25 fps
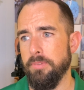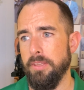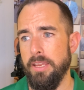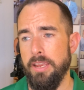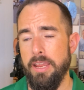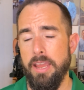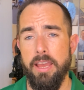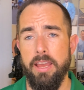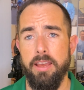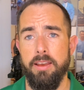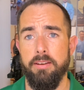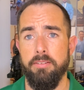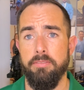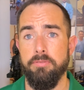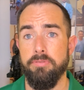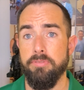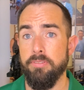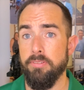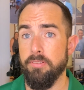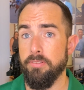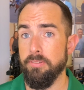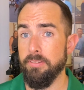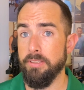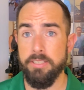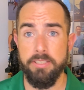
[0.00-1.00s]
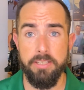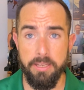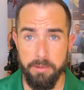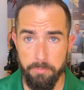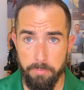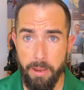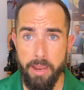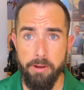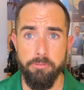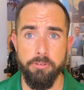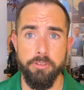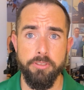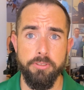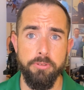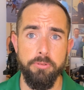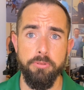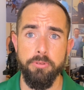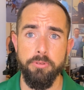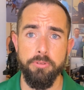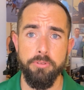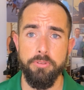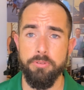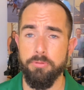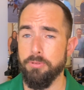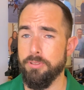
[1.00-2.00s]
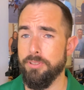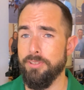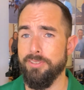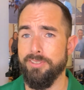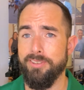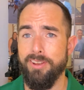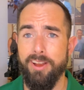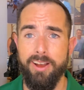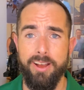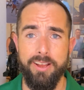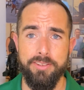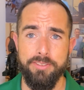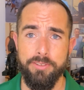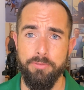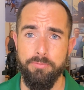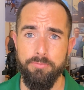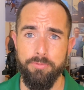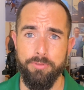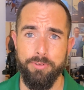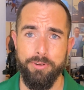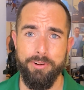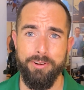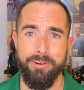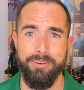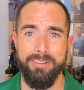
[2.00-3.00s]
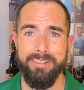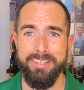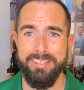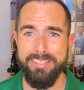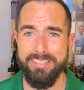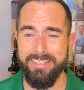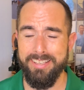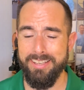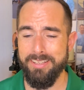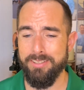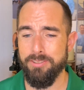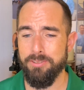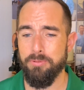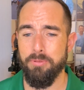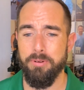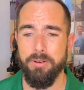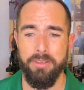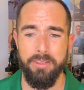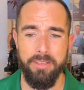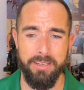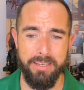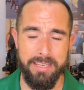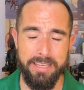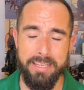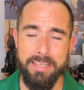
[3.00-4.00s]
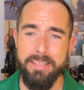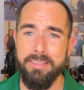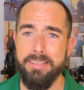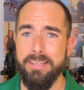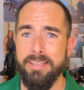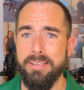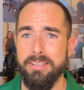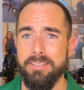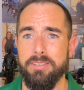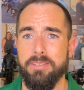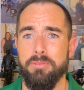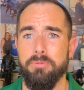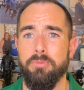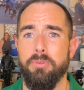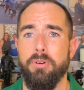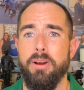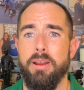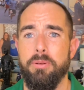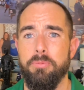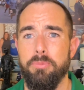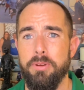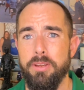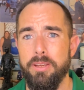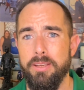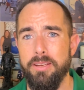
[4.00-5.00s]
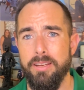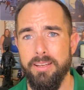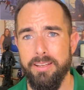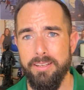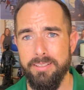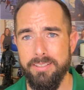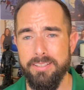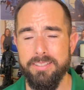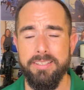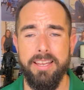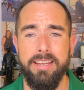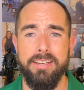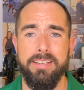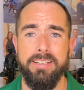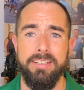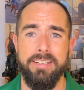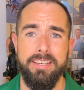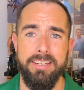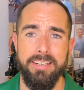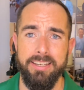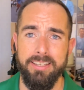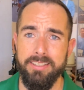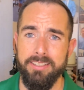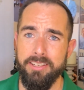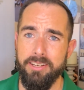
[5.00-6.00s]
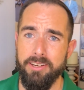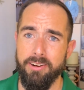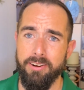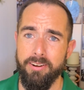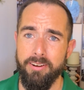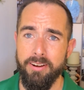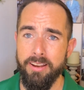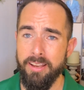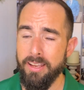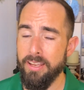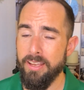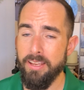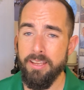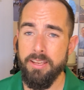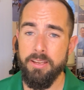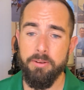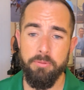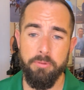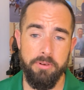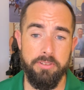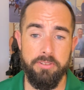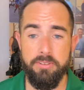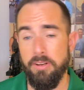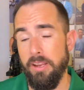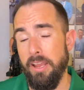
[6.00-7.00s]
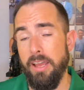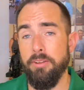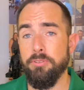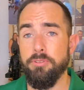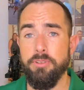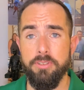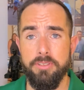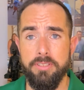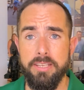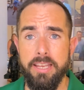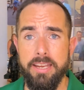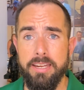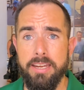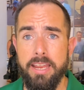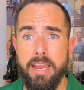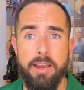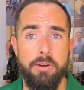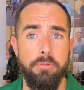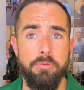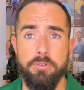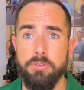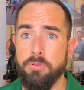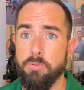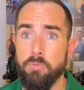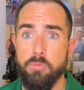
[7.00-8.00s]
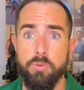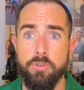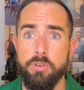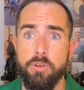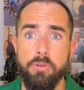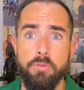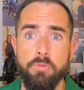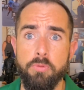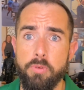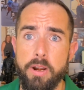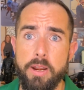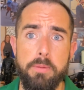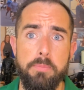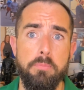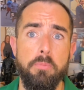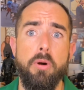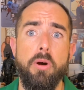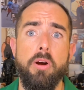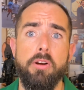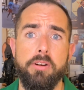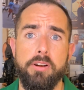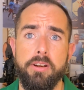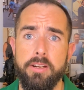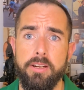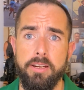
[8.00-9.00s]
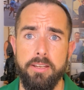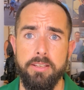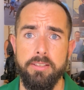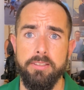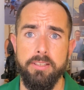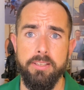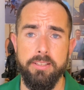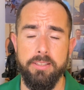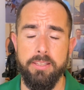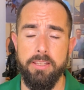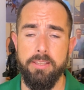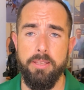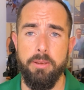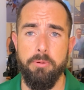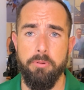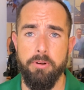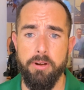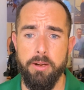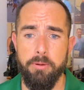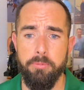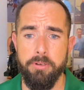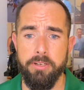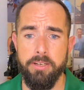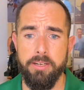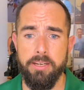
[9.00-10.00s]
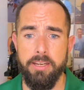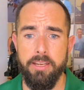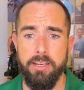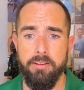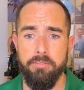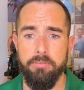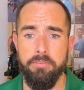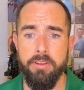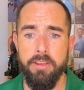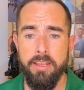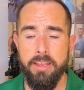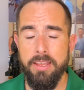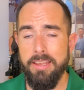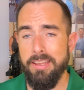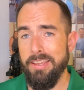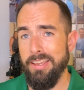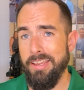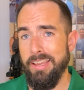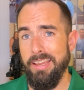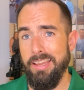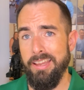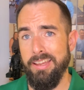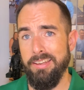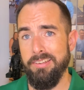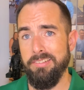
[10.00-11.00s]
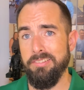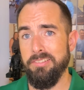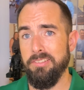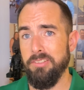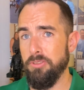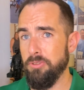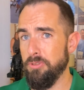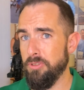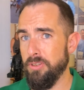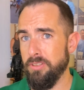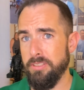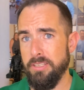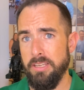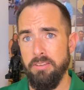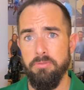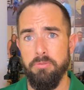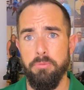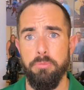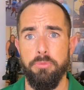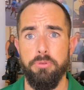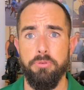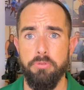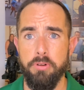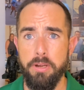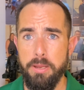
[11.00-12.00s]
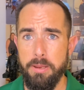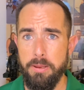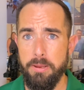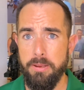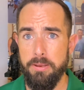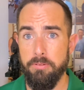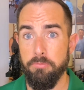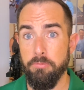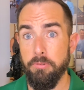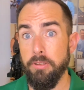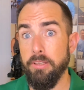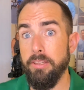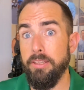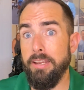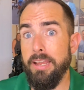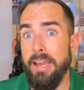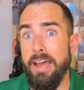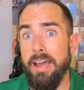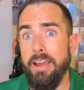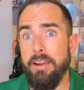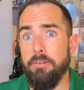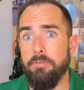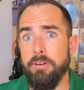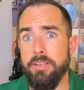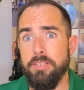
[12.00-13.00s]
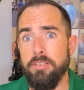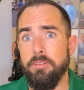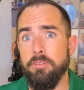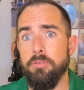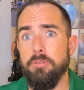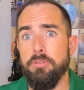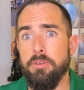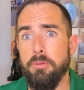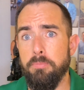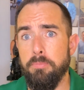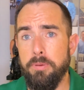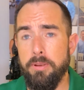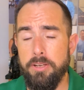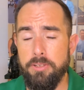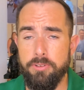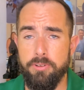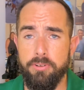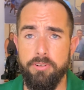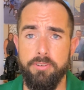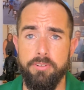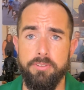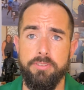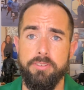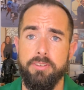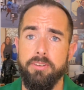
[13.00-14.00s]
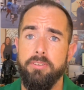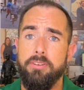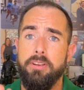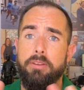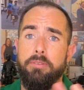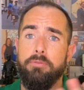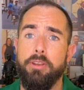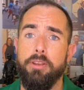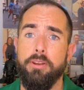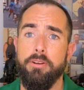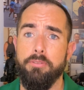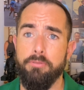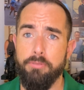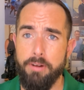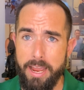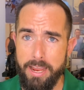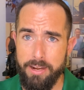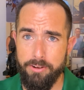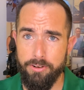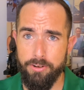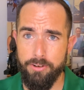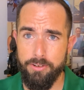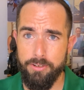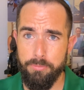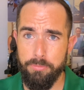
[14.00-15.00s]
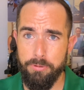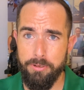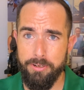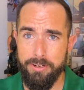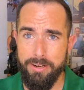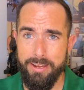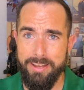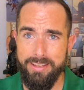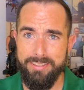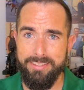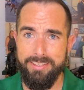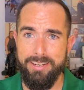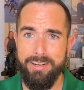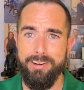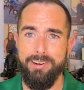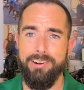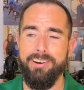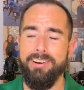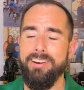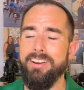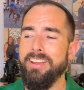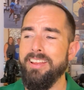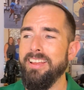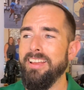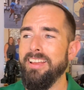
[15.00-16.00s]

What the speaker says: They have listing power tools, which is awesome for your listings. One of the key things that why we decided to get in here, which I'll just say now was a great marketing thing that they were able to give. And you just give them 3 really high resolution pictures. They'll give you a rider to put on there